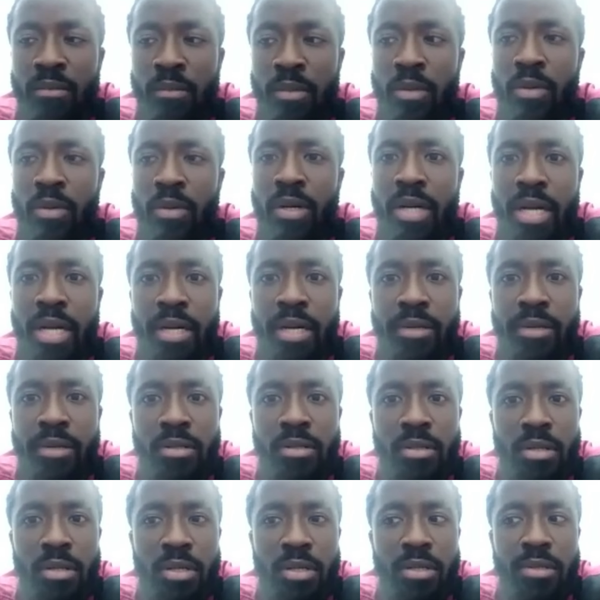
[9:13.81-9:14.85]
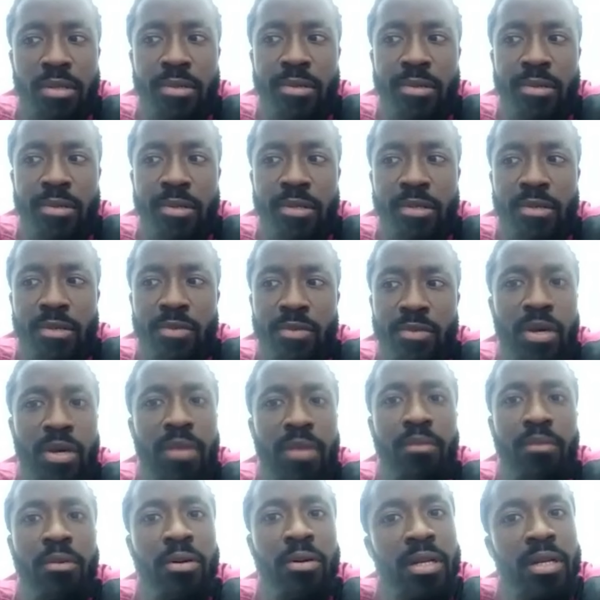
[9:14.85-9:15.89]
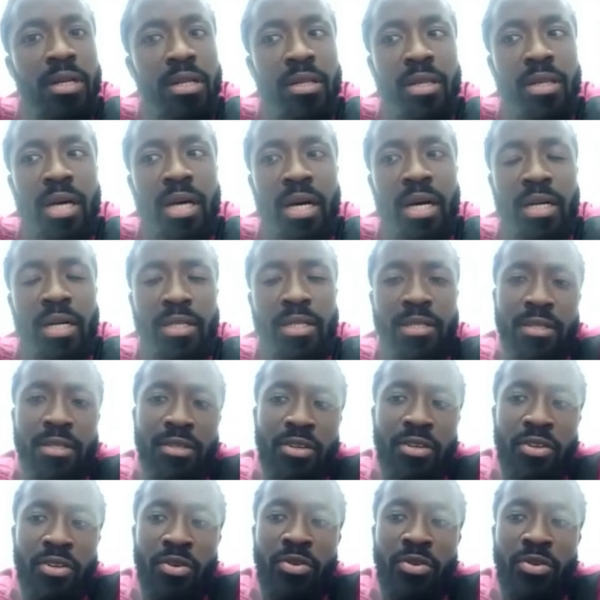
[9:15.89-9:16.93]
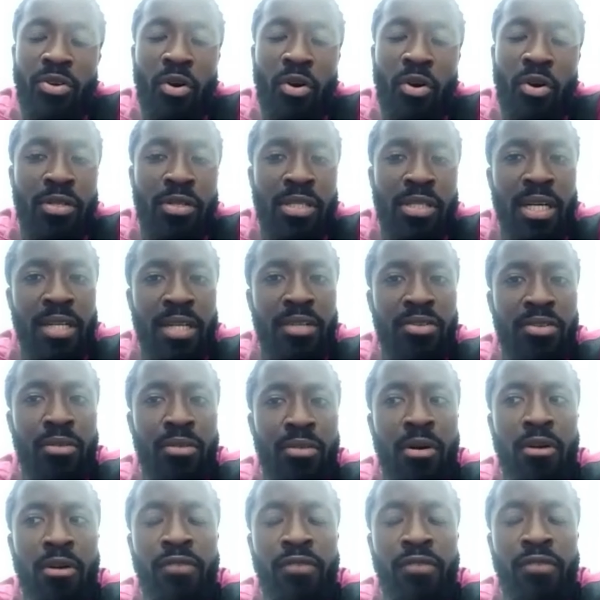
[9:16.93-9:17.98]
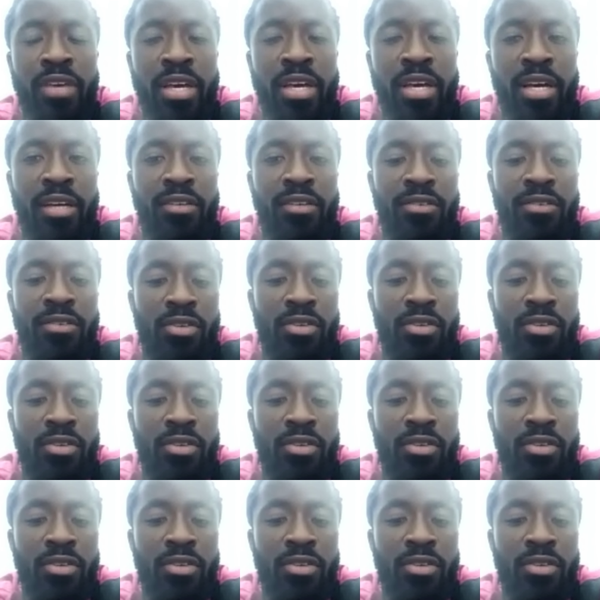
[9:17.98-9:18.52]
But whereas it's it's way more than that. You don't consider the number mm-hmm. of years